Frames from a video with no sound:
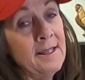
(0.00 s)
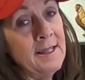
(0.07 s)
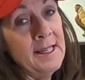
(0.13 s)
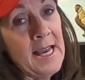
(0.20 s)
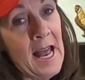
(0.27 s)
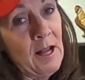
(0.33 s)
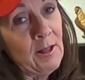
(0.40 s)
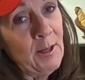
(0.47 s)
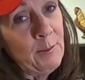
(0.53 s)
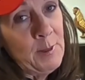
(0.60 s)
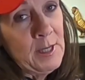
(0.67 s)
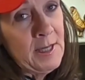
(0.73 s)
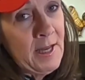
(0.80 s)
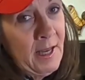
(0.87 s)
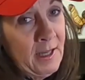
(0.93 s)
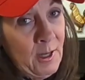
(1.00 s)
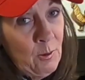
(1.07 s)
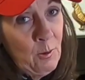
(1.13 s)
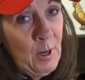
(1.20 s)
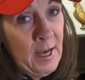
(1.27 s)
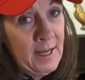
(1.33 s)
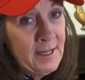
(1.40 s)
Now let me tell you
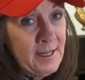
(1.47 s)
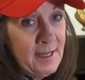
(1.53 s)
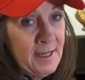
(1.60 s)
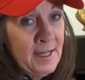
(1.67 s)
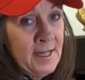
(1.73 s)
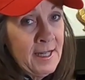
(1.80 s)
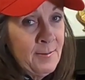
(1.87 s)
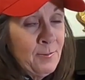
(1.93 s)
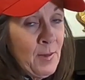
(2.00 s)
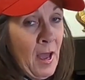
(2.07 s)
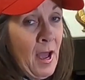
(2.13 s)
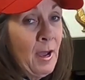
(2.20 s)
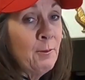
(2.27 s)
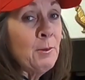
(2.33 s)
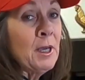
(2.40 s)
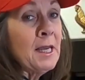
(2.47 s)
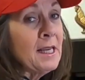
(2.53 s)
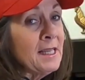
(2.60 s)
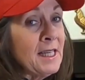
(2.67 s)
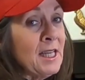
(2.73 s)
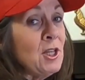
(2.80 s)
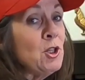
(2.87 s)
what, I'm gonna
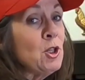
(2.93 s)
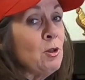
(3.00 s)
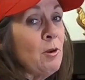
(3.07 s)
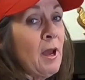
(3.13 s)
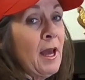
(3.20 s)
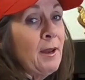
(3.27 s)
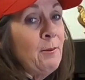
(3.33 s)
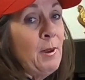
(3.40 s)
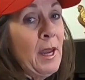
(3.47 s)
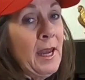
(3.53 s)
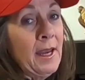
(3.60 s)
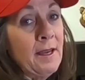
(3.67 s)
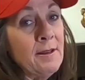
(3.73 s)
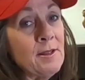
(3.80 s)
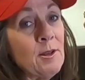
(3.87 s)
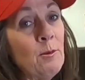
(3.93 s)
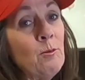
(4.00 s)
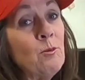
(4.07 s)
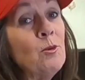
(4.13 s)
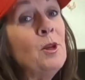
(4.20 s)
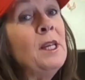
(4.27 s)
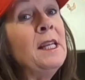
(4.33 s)
teach you how to make
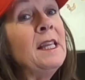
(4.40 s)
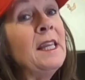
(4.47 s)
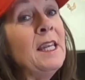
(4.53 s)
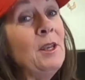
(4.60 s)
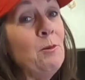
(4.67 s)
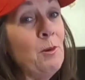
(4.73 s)
some really,